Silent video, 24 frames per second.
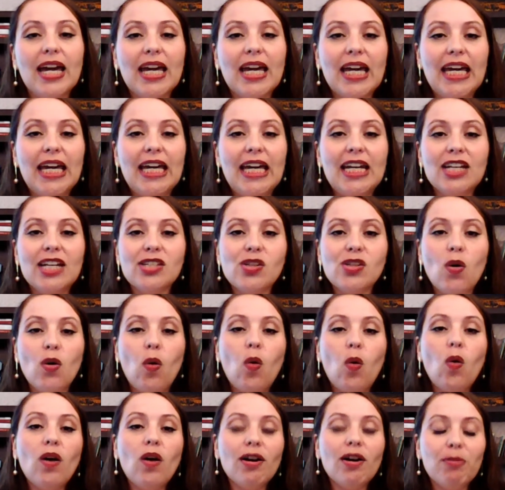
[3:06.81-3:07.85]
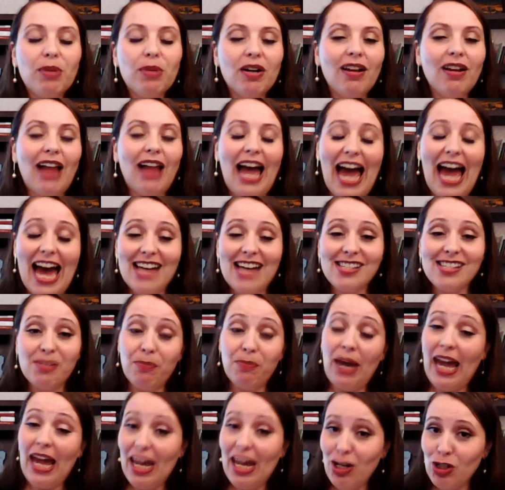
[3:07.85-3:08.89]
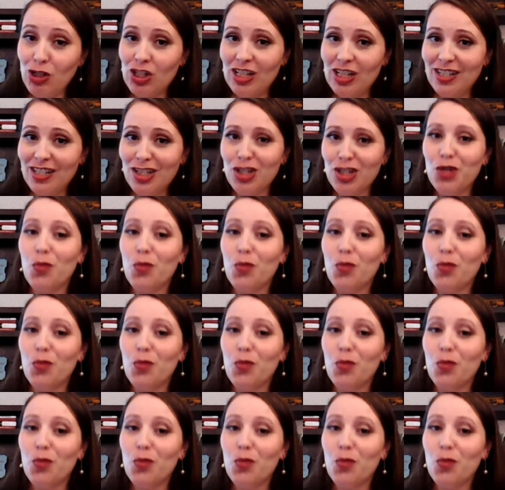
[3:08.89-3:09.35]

It is horrible as a patient